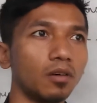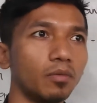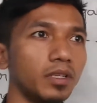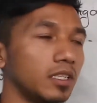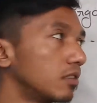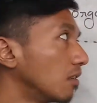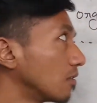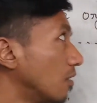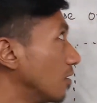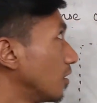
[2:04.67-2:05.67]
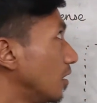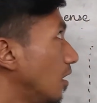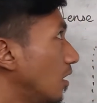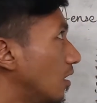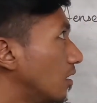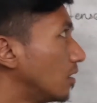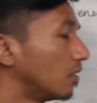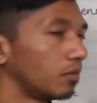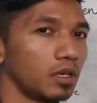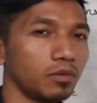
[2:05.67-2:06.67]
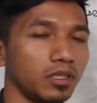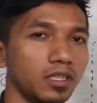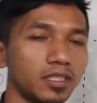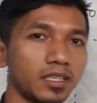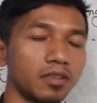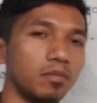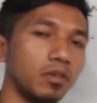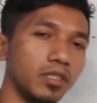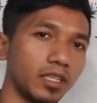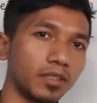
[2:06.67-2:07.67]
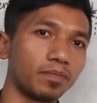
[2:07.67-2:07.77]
with songs or not, when we listen to music,